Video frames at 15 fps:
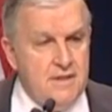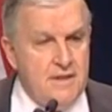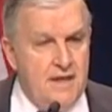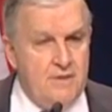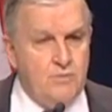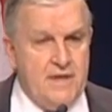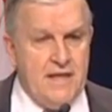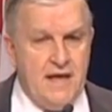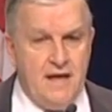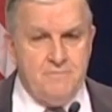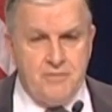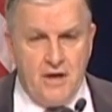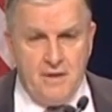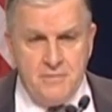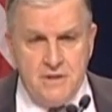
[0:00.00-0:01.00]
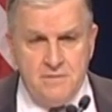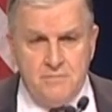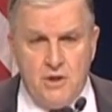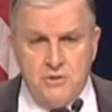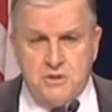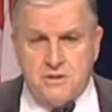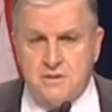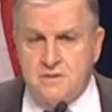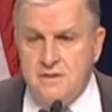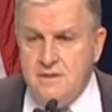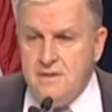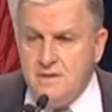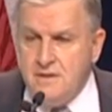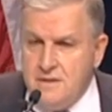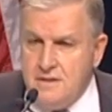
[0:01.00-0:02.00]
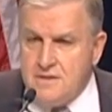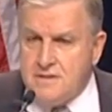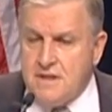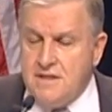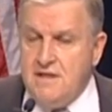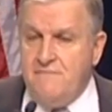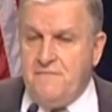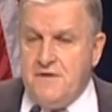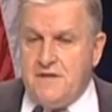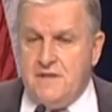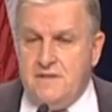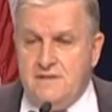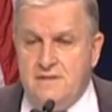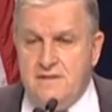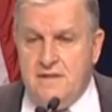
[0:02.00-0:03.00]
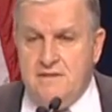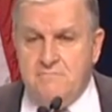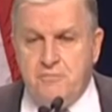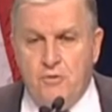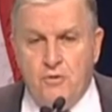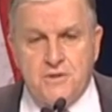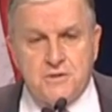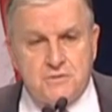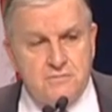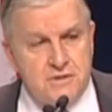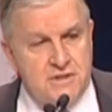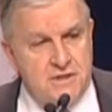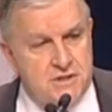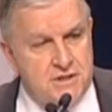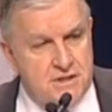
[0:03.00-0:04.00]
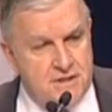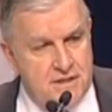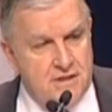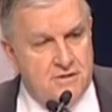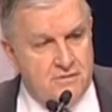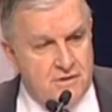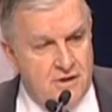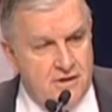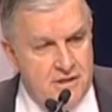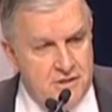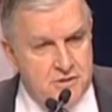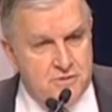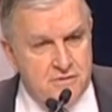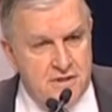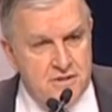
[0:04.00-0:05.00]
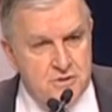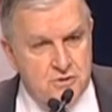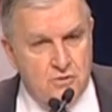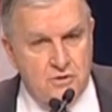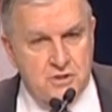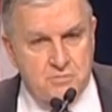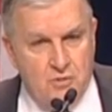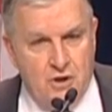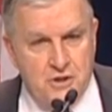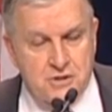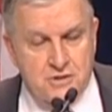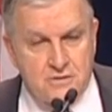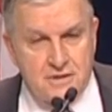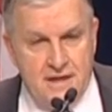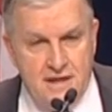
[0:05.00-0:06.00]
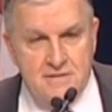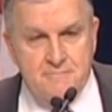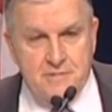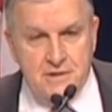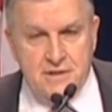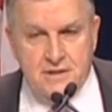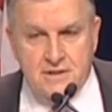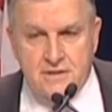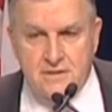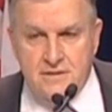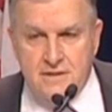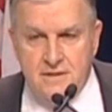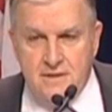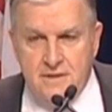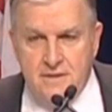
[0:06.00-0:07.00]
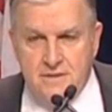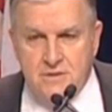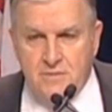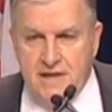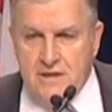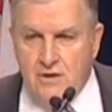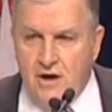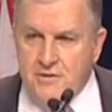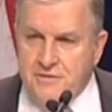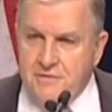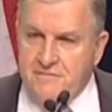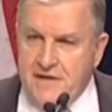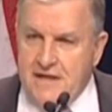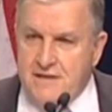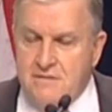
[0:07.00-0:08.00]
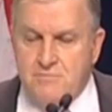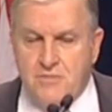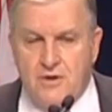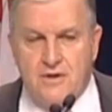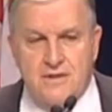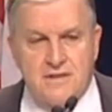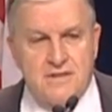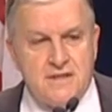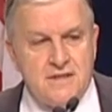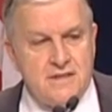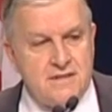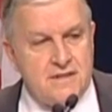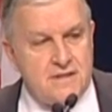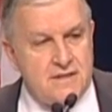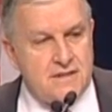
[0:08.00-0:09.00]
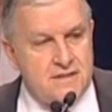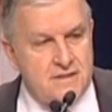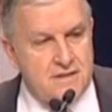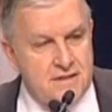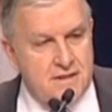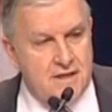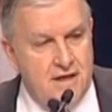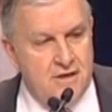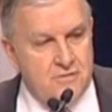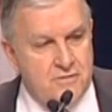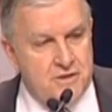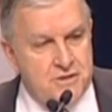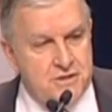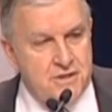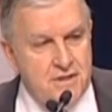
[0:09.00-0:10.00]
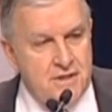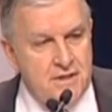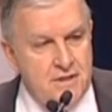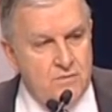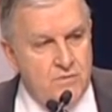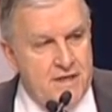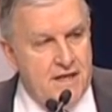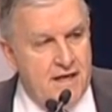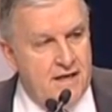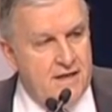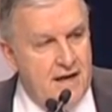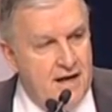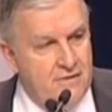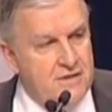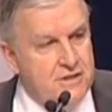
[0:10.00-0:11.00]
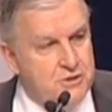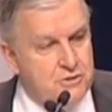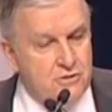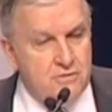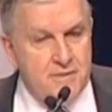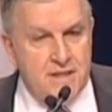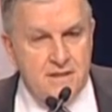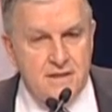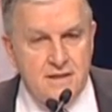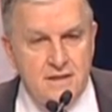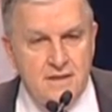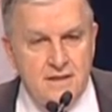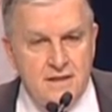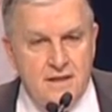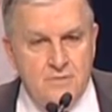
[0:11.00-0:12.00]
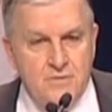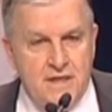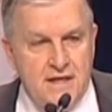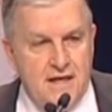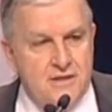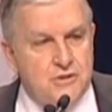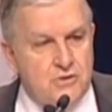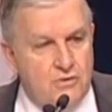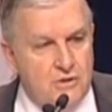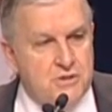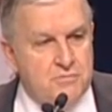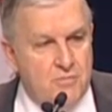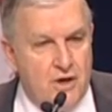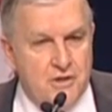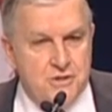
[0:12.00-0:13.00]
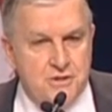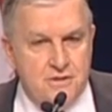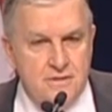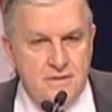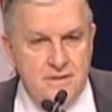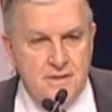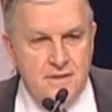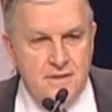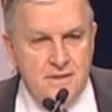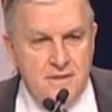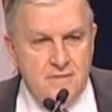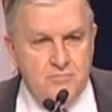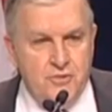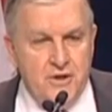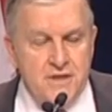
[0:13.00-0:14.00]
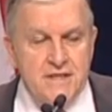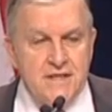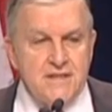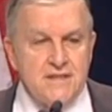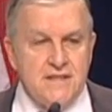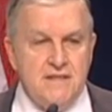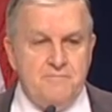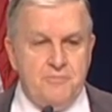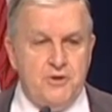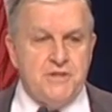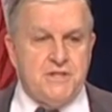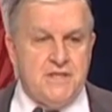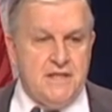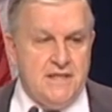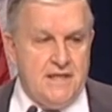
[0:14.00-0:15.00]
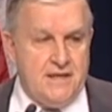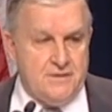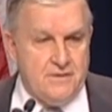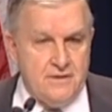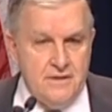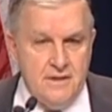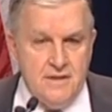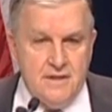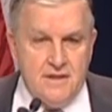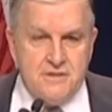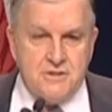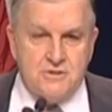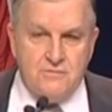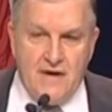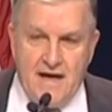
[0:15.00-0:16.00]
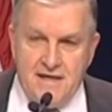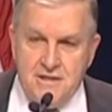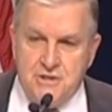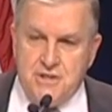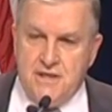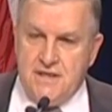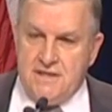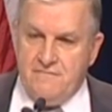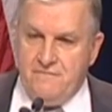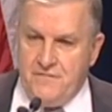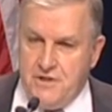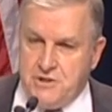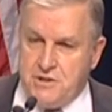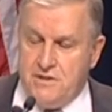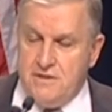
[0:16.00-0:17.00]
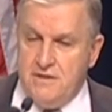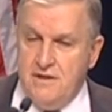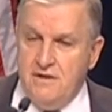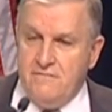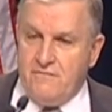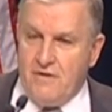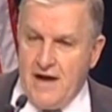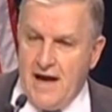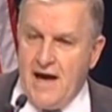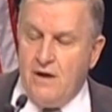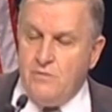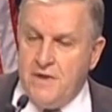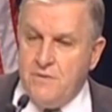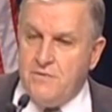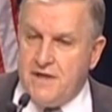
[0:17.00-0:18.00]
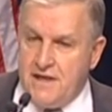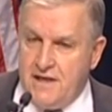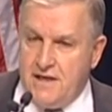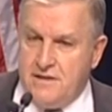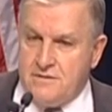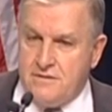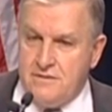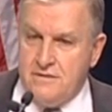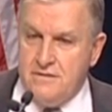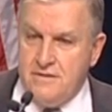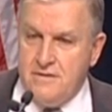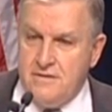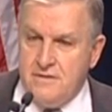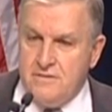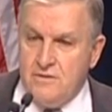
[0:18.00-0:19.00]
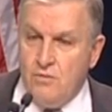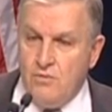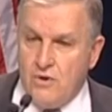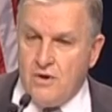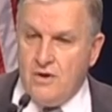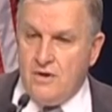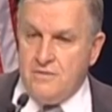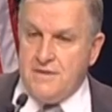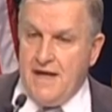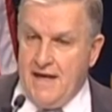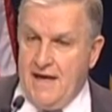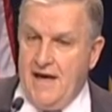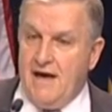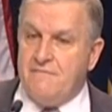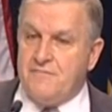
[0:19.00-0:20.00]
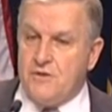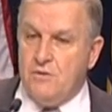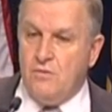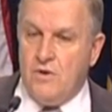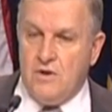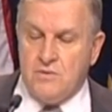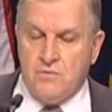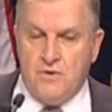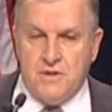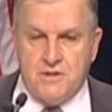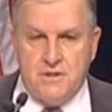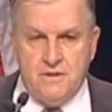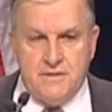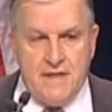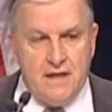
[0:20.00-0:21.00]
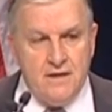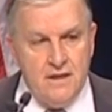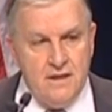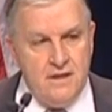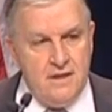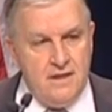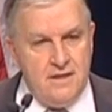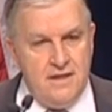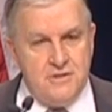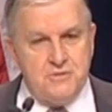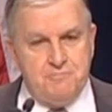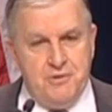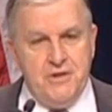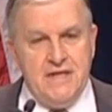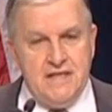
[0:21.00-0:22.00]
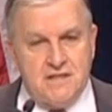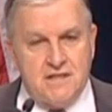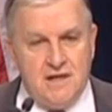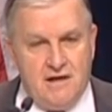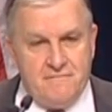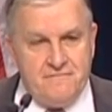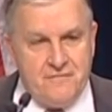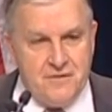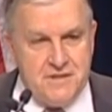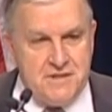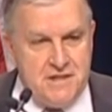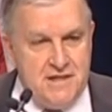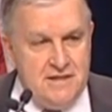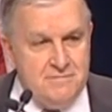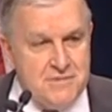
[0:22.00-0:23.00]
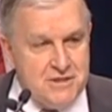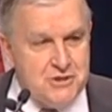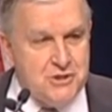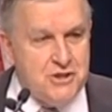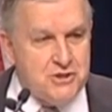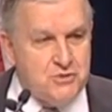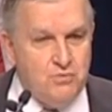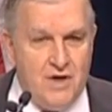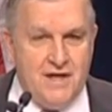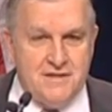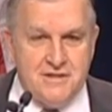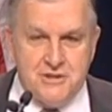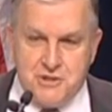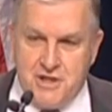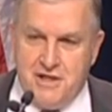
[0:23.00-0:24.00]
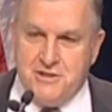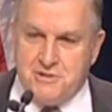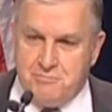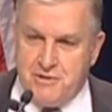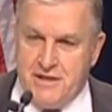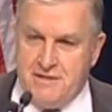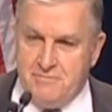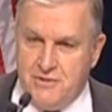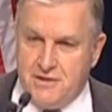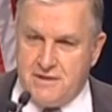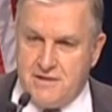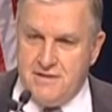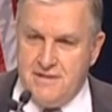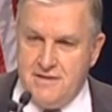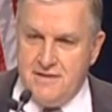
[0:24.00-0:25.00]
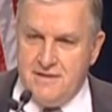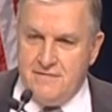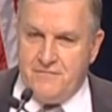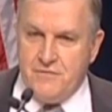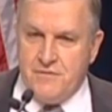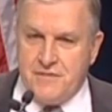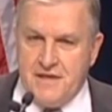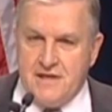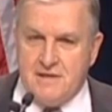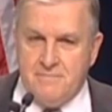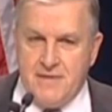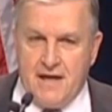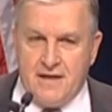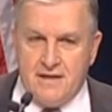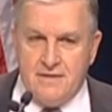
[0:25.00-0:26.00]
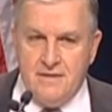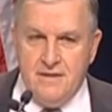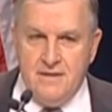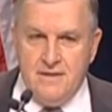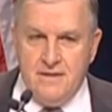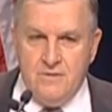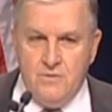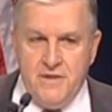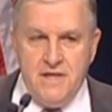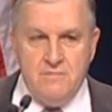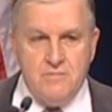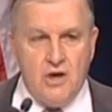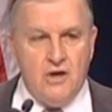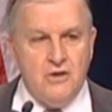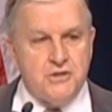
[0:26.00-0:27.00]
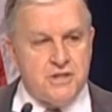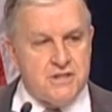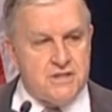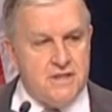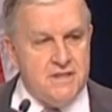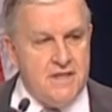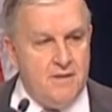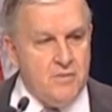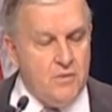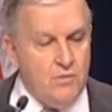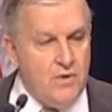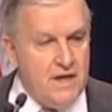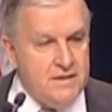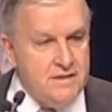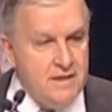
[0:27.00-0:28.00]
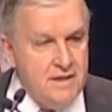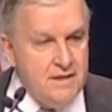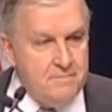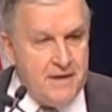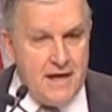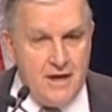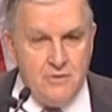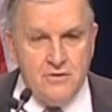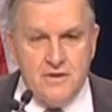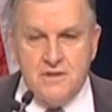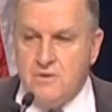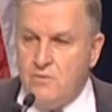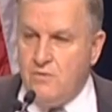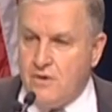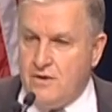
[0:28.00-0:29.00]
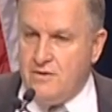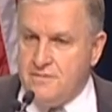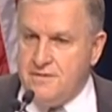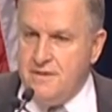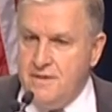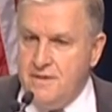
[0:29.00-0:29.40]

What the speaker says: and we had probably the most significant and important strategic thinker in our history in George Marshall, apolitical. So we had Arthur Vandenberg in the Congress, we had Harry Truman, and we had George Marshall. Brilliantly put together a strategy and a vision for how we would handle the world after World War II. Now, it's pretty tough for a team that just won to change the playbook, if you think about it. We emerged as the number one power in the world.